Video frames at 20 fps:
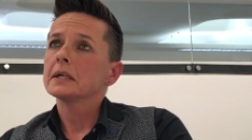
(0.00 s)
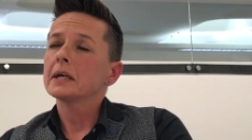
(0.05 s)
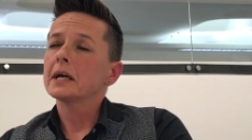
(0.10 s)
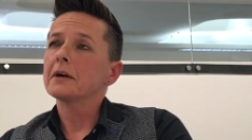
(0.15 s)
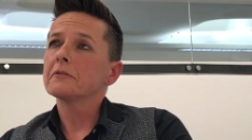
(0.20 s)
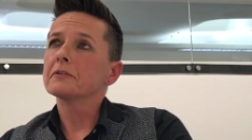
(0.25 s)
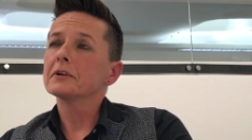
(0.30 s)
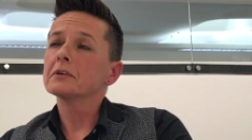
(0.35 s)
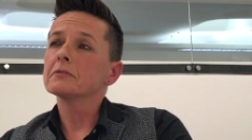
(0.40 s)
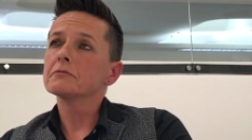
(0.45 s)

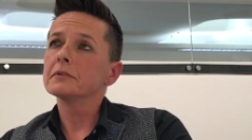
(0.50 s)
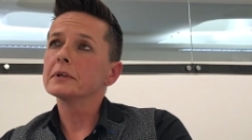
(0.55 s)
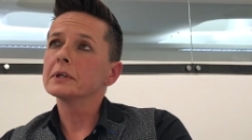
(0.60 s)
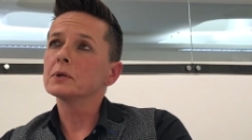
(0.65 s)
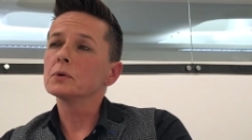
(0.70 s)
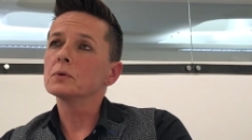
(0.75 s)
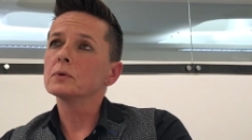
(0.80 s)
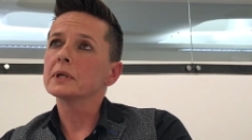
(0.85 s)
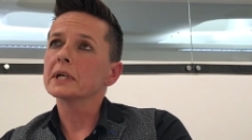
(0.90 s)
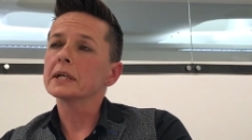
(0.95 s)
having
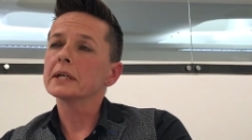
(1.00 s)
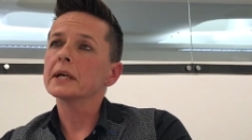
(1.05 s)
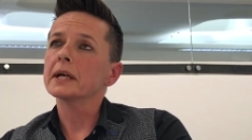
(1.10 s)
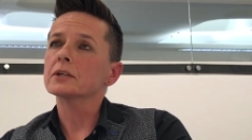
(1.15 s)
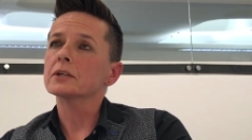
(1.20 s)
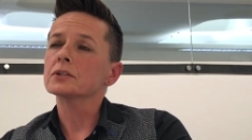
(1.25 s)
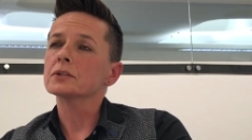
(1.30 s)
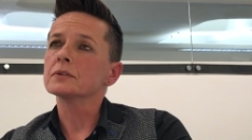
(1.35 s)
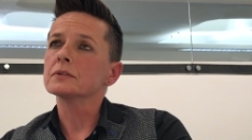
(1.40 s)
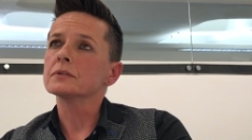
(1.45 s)
real
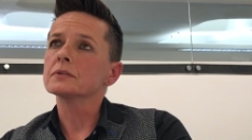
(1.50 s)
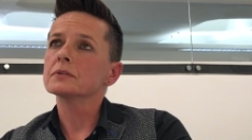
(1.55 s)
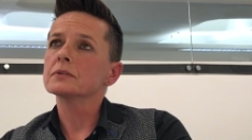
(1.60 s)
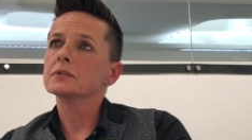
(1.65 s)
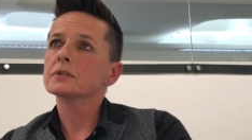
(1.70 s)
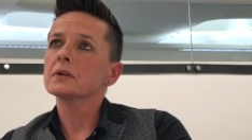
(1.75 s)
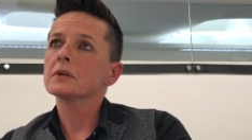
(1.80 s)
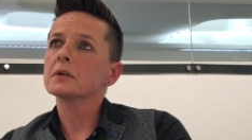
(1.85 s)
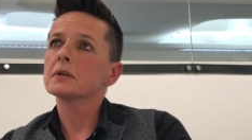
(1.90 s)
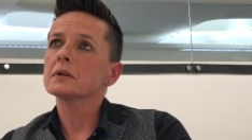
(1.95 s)

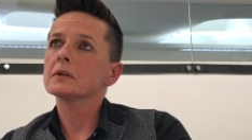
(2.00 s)
connections,